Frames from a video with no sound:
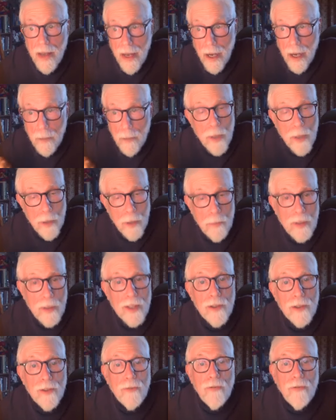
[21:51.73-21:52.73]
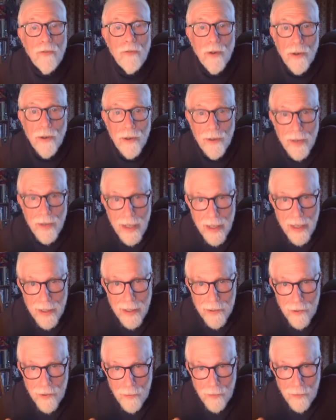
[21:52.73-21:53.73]
a purpose for
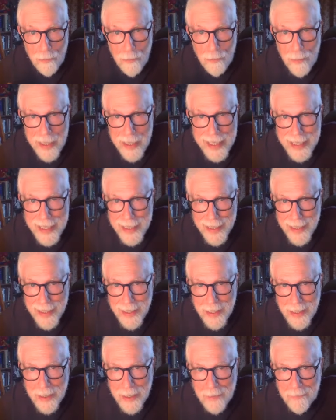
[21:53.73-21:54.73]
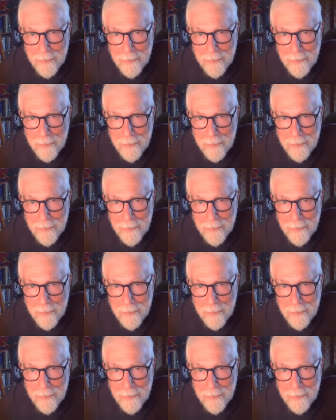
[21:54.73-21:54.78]
us being.